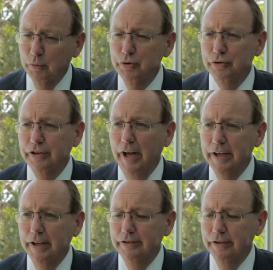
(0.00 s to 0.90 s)
So what you're
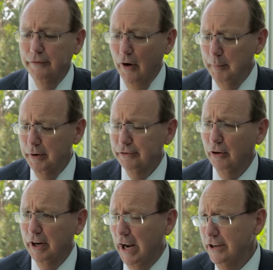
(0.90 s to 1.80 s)
saying is that if I'm going to
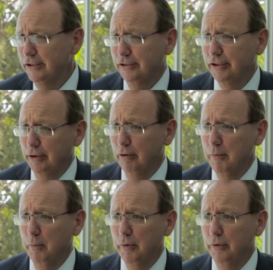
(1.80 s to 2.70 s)
sign an agency
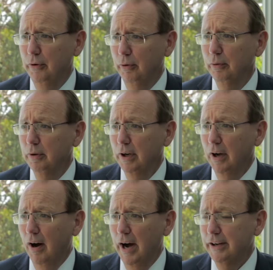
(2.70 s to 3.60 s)
agreement with you,
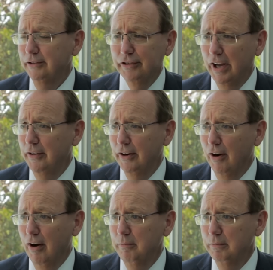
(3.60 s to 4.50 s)
I can say that
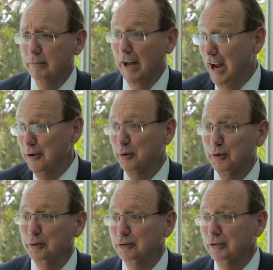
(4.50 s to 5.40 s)
I'm Andrew
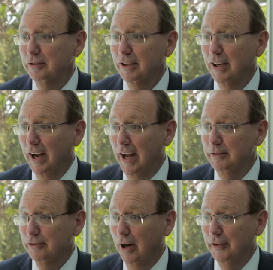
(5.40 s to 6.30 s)
Coulson
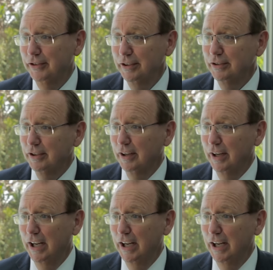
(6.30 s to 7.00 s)
and sign the signature.